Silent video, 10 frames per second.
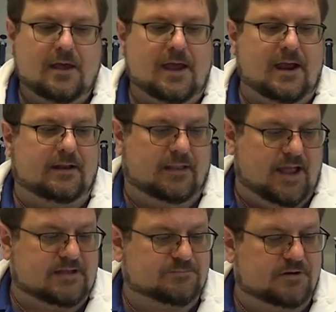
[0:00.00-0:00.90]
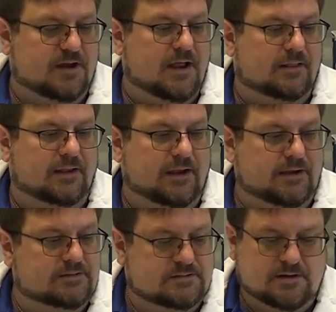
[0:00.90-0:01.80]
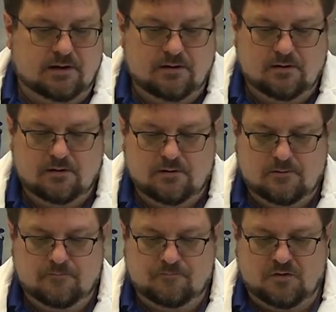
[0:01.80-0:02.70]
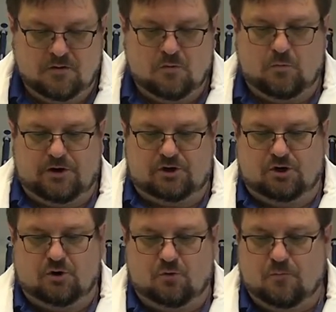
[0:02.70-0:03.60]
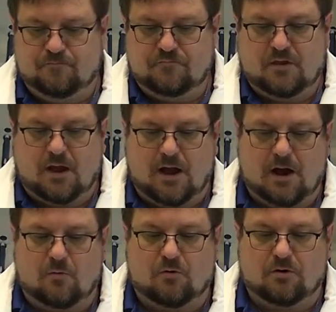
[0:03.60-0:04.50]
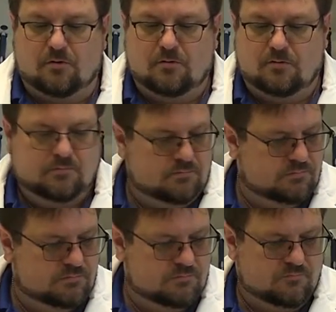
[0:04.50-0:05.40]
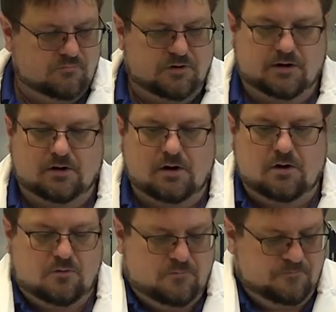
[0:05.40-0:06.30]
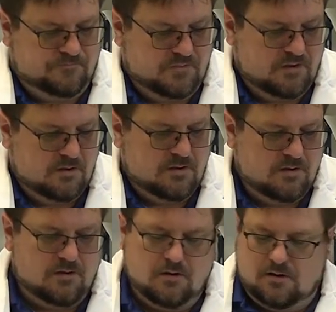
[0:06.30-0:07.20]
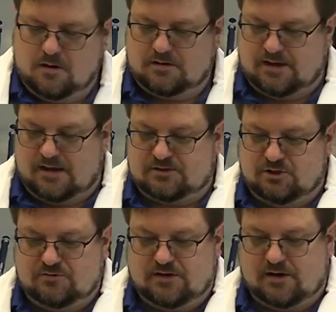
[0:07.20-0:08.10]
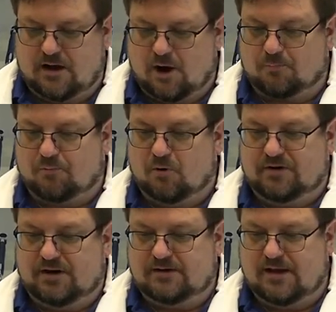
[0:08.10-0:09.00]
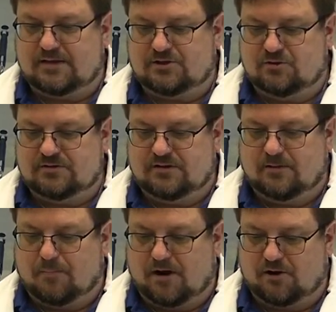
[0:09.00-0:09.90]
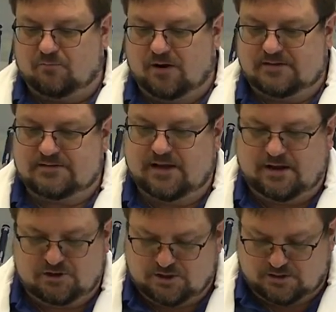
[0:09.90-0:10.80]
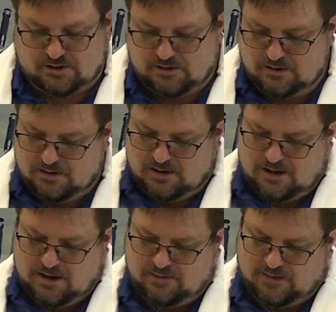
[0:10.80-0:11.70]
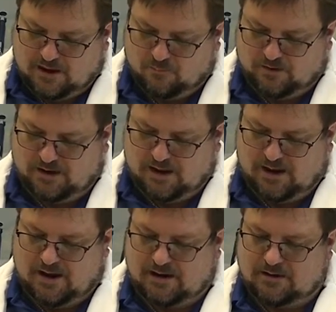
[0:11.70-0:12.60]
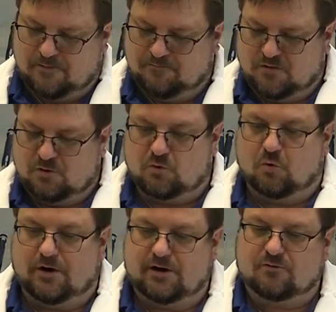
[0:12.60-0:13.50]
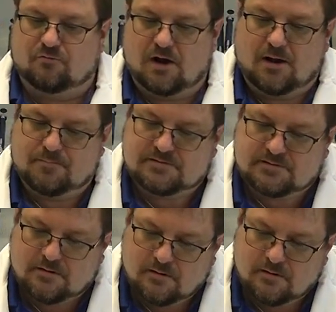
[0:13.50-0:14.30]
And last but not least, we do our, where'd it go? Test using our protein test using the Biarritz agent, and that we add 20 drops.